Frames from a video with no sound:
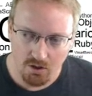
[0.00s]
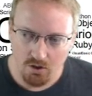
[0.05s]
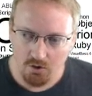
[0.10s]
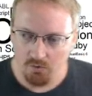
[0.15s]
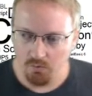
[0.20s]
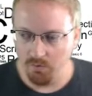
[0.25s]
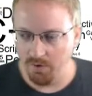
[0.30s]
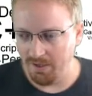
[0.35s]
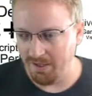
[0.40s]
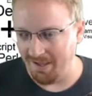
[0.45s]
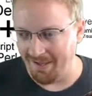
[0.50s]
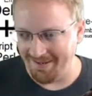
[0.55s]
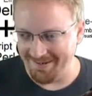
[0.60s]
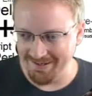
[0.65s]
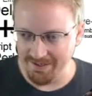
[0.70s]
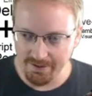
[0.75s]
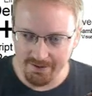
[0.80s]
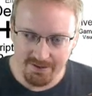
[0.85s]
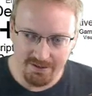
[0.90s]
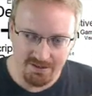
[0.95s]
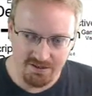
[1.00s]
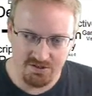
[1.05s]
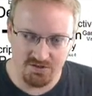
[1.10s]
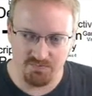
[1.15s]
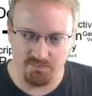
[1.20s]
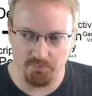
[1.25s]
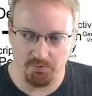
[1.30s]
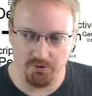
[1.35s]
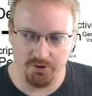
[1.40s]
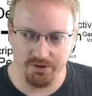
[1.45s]
Well, Ionic
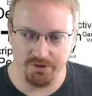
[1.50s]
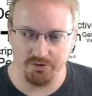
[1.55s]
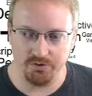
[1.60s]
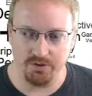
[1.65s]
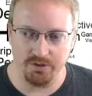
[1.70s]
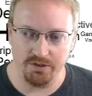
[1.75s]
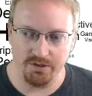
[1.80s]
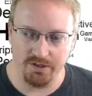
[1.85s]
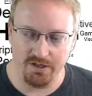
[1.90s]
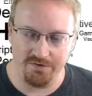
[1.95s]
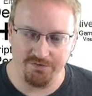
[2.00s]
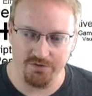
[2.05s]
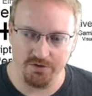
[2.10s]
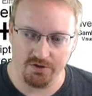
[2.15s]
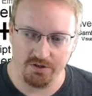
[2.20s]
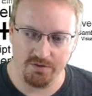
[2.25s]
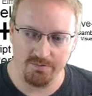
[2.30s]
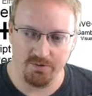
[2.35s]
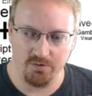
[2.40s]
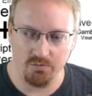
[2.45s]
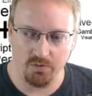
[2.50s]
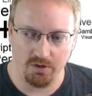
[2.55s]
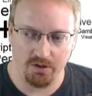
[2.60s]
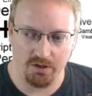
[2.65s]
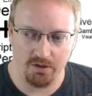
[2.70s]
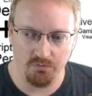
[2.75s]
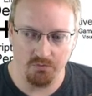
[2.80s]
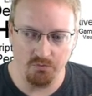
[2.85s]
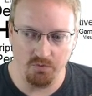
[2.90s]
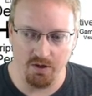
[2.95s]
is pretty good if you're going to be
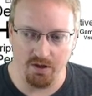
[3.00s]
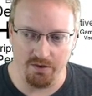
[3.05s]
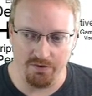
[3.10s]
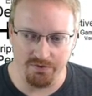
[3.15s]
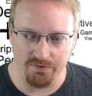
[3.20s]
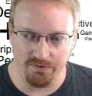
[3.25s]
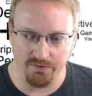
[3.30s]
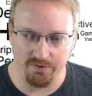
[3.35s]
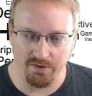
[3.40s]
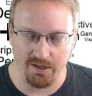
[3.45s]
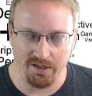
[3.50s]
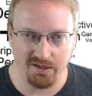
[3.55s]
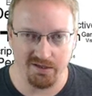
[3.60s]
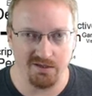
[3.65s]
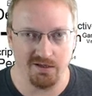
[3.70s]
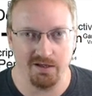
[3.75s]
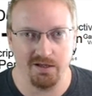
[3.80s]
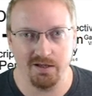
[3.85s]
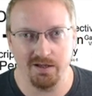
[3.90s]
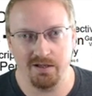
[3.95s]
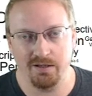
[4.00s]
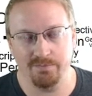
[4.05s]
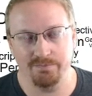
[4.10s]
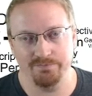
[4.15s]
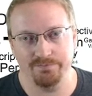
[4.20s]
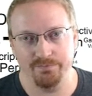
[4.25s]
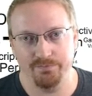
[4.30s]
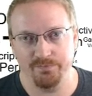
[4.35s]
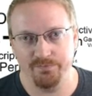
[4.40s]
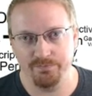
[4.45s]
working with like
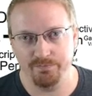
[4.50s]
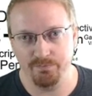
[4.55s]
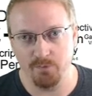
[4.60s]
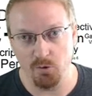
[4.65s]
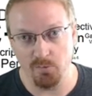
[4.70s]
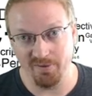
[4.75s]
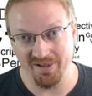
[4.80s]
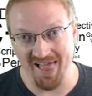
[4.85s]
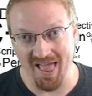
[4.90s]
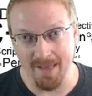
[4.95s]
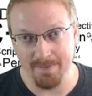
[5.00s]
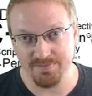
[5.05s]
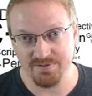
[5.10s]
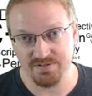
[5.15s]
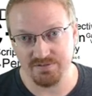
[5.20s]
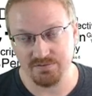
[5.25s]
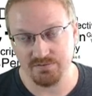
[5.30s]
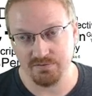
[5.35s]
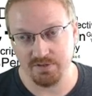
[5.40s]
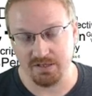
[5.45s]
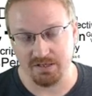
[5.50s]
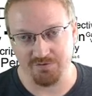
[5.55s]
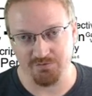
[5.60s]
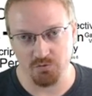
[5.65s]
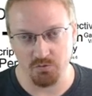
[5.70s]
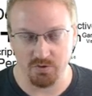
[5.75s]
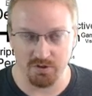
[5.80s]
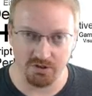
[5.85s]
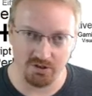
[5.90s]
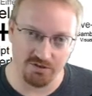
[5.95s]
mobile apps. Like if
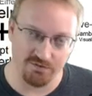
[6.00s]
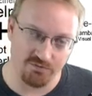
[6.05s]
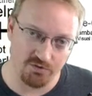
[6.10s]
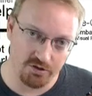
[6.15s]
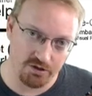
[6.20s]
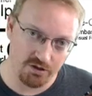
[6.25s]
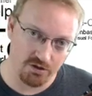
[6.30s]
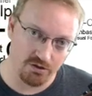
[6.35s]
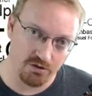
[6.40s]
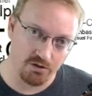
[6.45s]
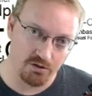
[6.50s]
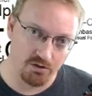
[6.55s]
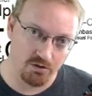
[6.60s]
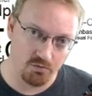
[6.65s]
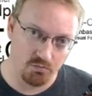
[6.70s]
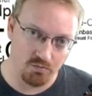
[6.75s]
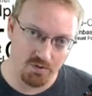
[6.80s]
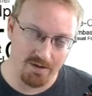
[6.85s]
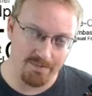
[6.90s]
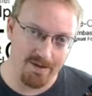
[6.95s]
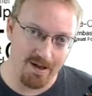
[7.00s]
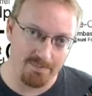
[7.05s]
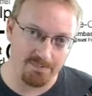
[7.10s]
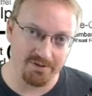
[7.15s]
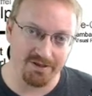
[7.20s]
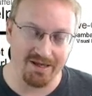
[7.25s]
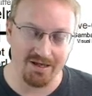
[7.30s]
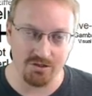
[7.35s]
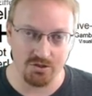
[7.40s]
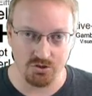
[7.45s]
you want to convert your web
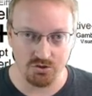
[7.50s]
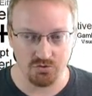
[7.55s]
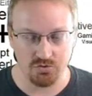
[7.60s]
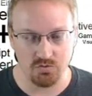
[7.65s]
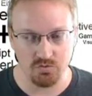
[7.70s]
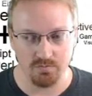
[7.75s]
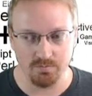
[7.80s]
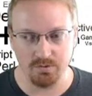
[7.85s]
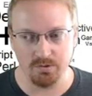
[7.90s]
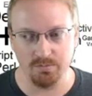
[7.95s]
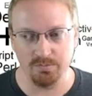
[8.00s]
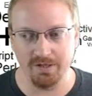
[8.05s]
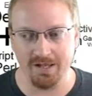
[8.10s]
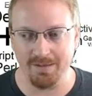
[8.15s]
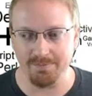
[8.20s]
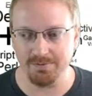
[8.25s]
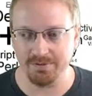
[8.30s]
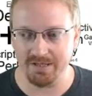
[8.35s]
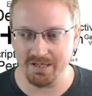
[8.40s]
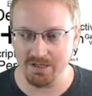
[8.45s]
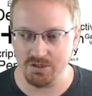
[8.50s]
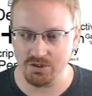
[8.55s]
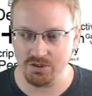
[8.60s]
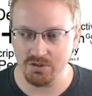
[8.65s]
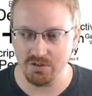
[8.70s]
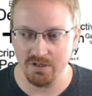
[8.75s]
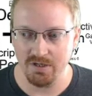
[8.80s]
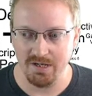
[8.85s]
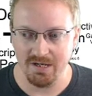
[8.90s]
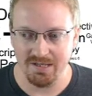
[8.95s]
application to a mobile
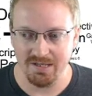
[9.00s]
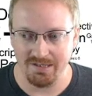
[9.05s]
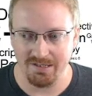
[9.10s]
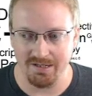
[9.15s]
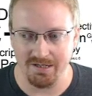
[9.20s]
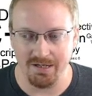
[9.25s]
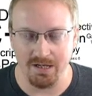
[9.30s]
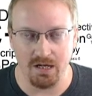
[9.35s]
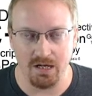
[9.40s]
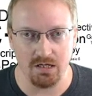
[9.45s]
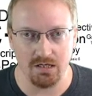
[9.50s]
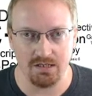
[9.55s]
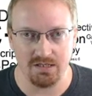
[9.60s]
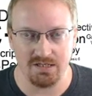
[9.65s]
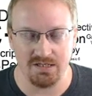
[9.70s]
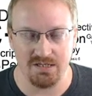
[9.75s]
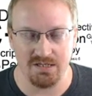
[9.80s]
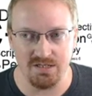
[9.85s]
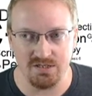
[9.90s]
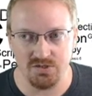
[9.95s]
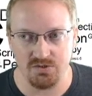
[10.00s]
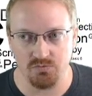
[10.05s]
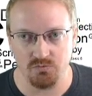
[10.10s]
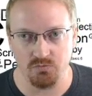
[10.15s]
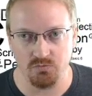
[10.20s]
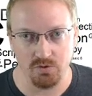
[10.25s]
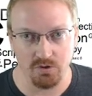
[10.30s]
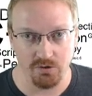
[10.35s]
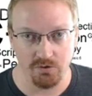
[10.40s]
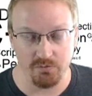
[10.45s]
application, then Ionic is
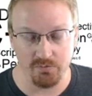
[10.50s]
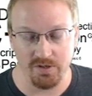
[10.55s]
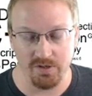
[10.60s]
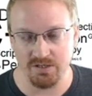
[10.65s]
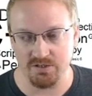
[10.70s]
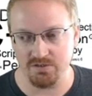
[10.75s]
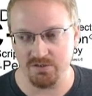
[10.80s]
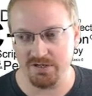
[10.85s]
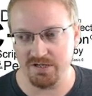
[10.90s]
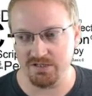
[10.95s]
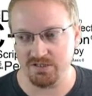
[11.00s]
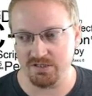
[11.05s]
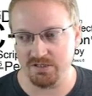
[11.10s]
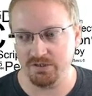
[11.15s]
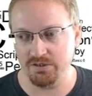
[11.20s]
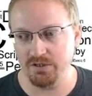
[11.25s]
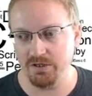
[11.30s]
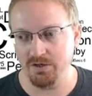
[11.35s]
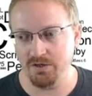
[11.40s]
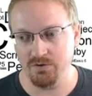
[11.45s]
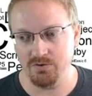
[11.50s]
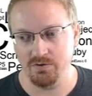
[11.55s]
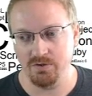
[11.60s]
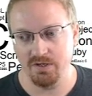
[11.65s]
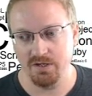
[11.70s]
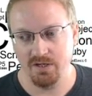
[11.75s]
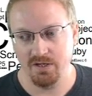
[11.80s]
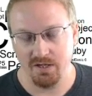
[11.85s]
one of the ways you guys can go.